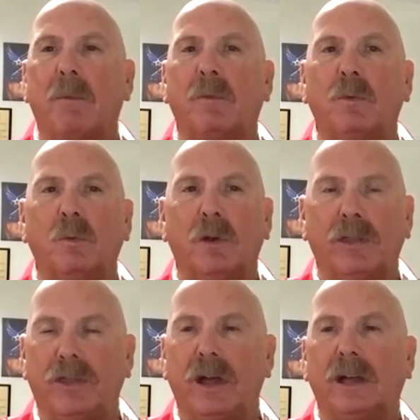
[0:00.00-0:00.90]

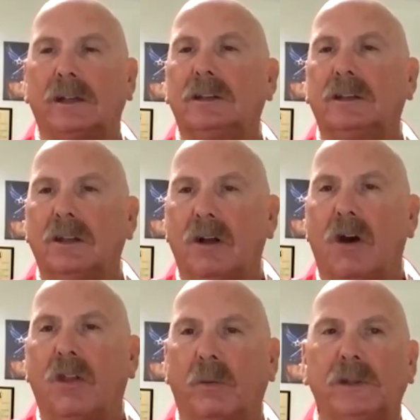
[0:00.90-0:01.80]
with
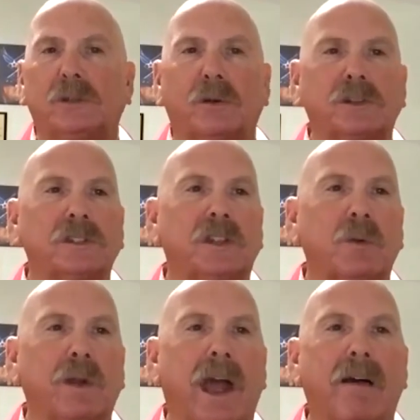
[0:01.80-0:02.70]
all the resources that
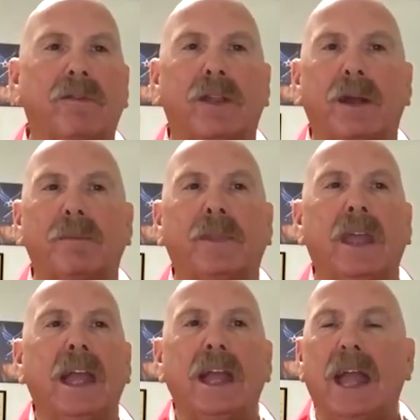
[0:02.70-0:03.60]
we have for them.
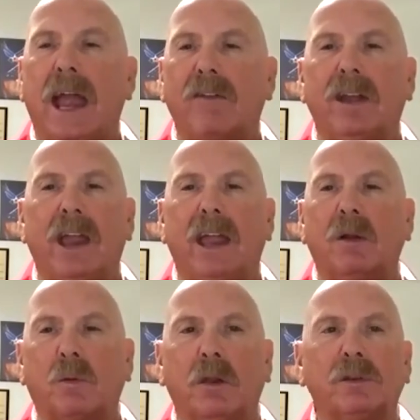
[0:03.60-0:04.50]
Every
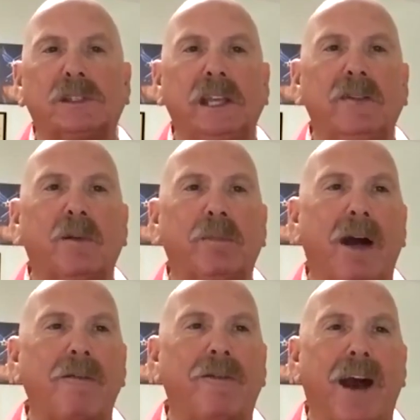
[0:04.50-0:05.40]
day, we receive
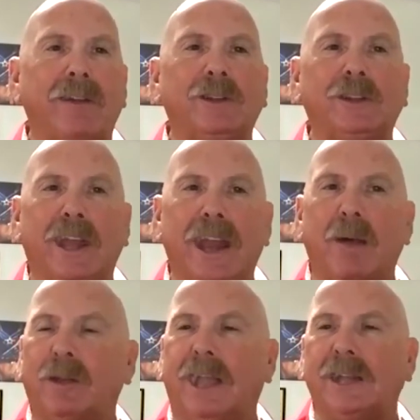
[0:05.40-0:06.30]
about 5 to 10
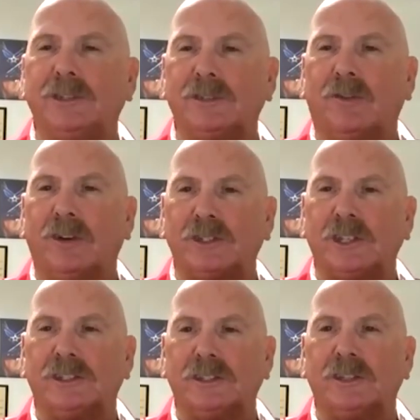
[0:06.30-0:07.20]
applications for
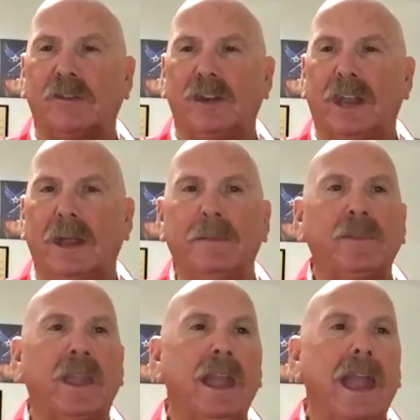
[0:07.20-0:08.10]
assistance every day,
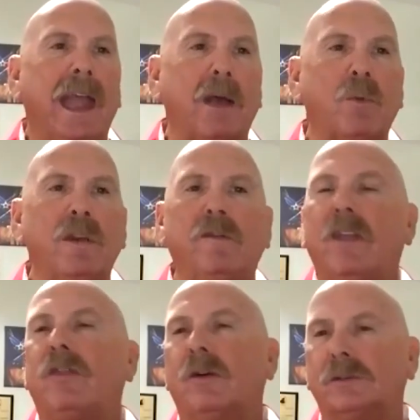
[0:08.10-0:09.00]
and we
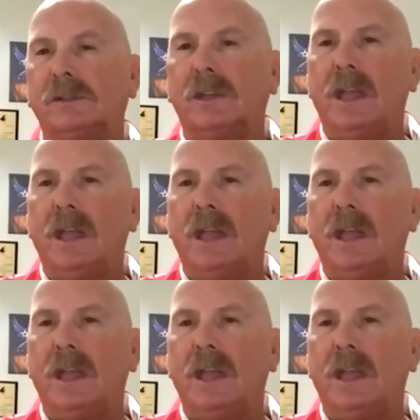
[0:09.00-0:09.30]
vet those.